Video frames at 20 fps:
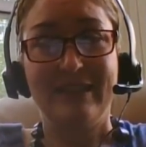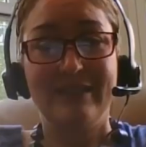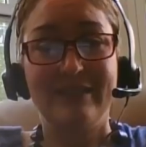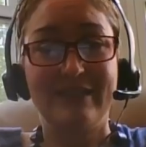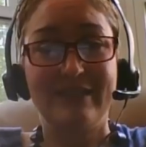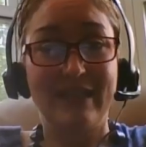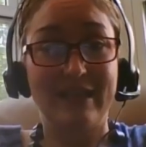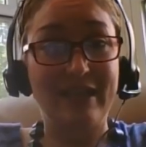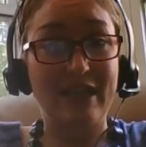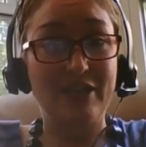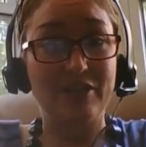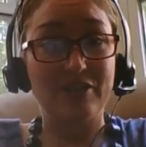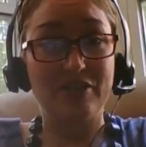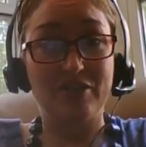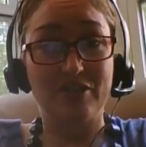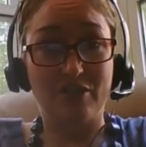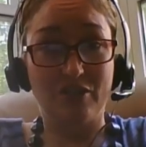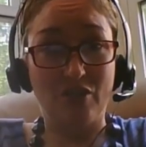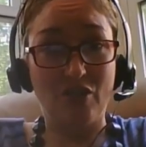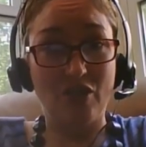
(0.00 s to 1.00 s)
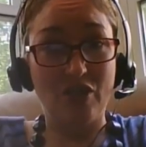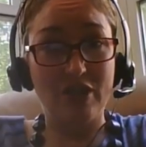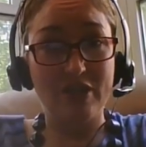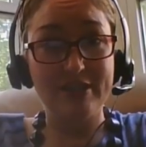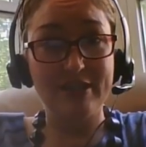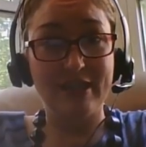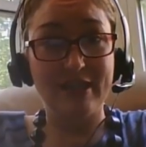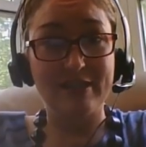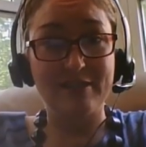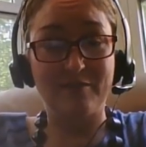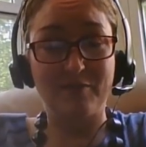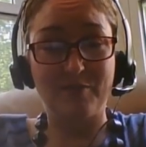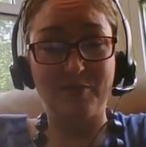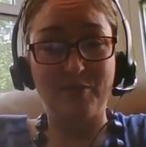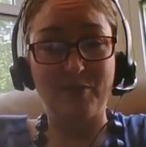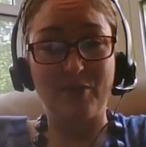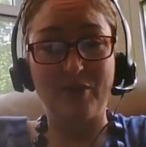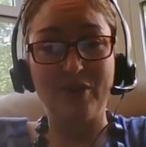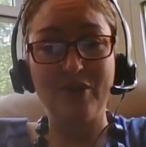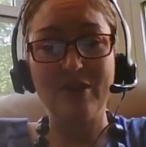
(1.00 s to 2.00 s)
dedication to the cause as a
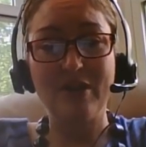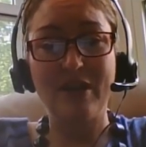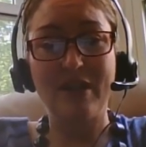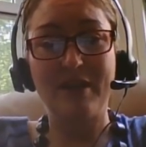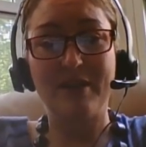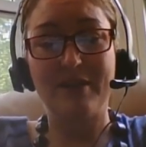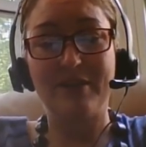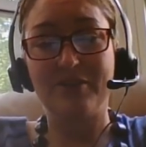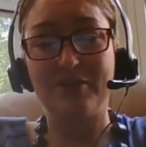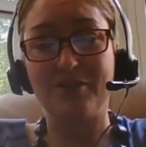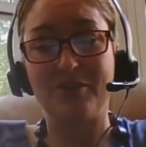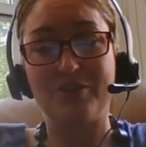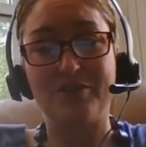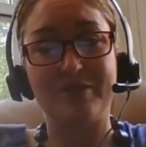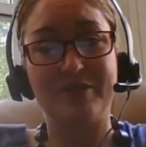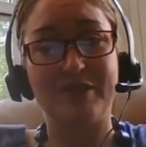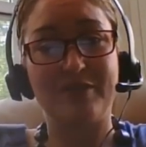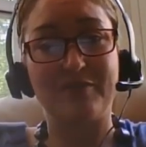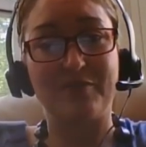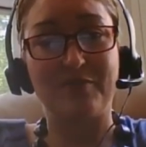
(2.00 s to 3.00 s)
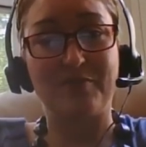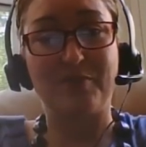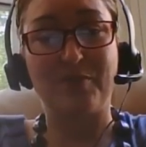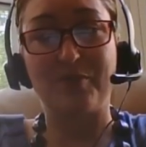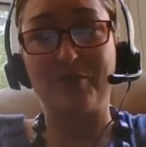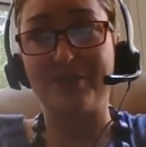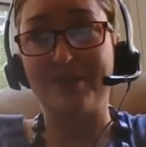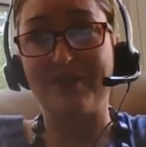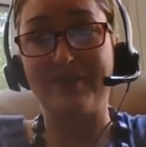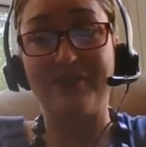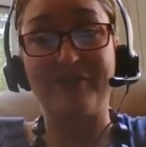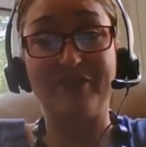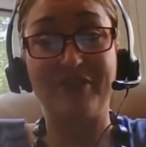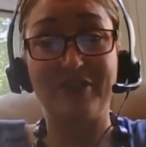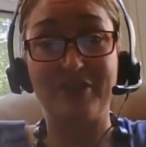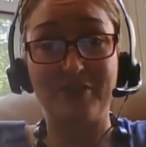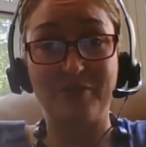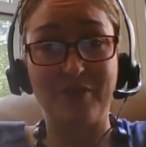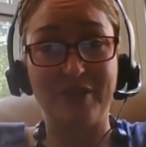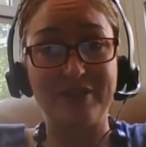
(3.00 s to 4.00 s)
reporter, and it ensures that the reporters have a
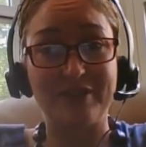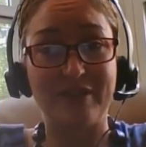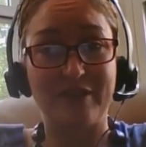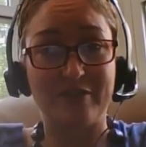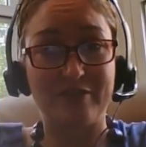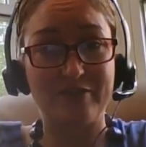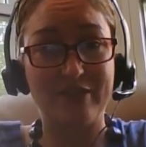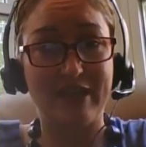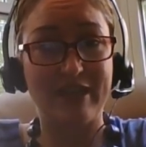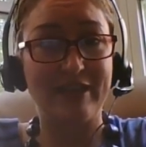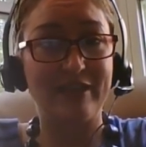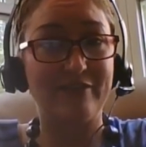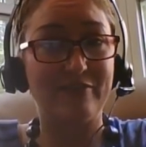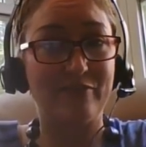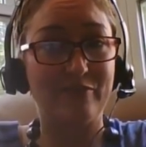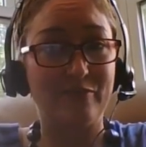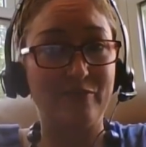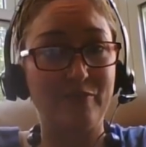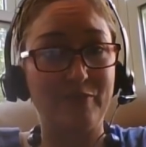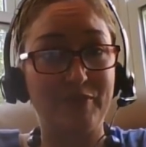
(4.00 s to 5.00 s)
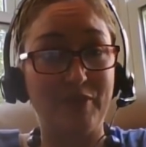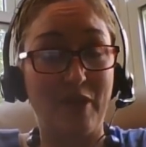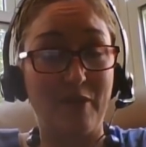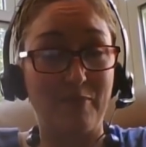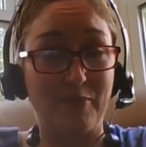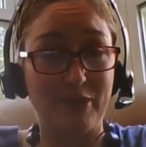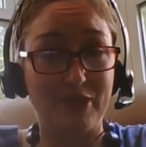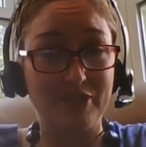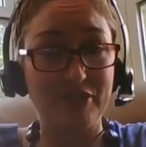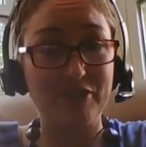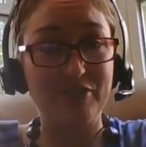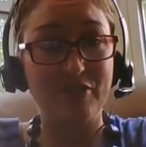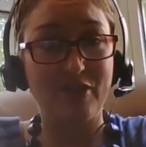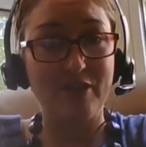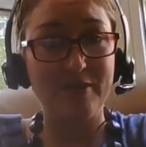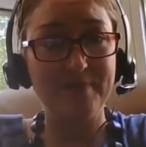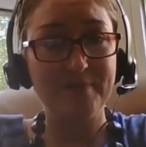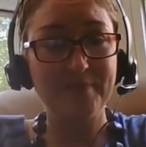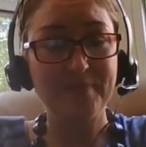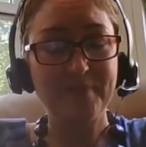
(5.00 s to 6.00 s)
very nuanced understanding of what the operations
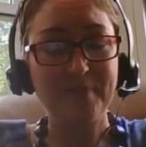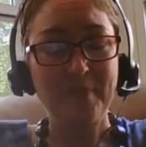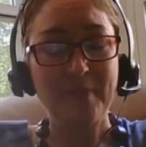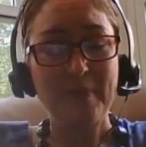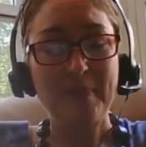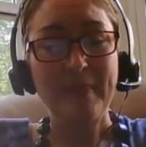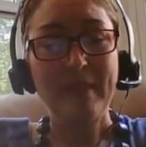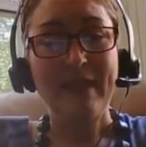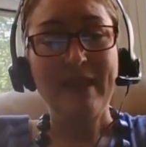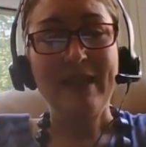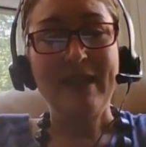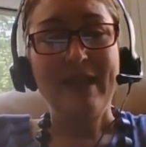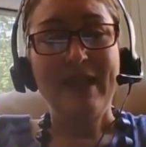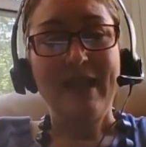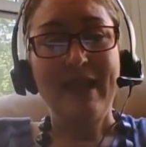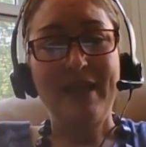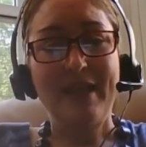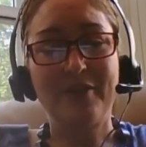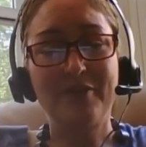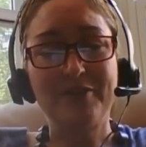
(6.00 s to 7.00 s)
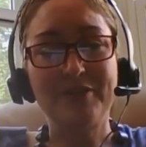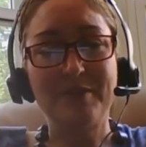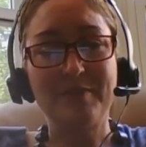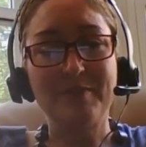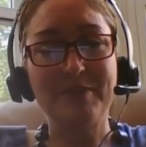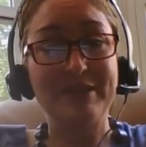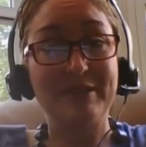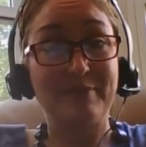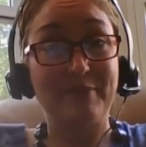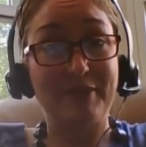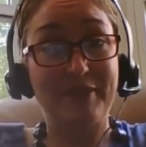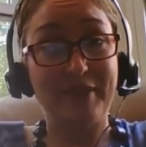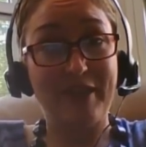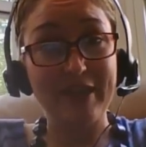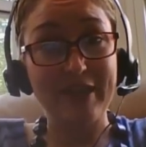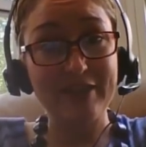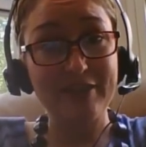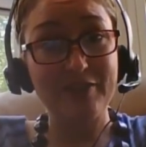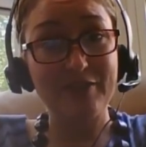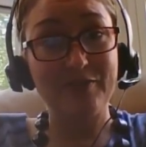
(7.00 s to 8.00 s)
are and are somewhat
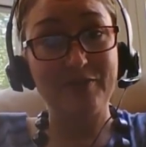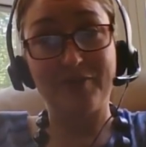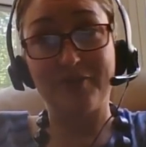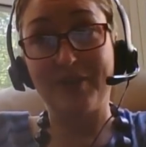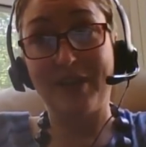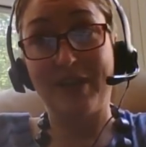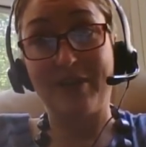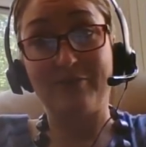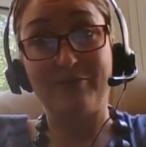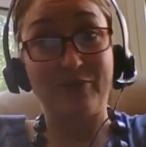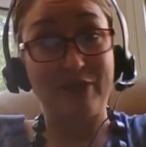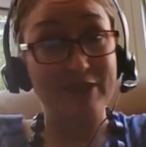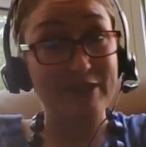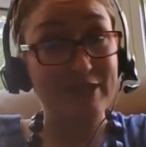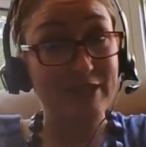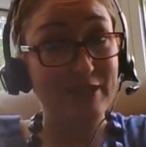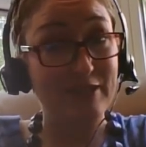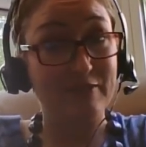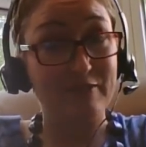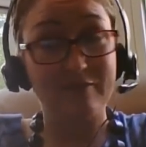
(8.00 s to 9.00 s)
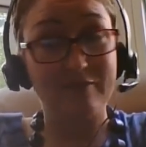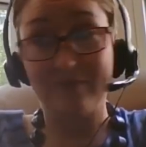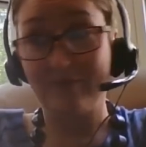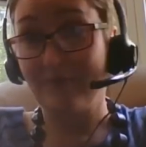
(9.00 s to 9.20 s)
sympathetic to their now friends and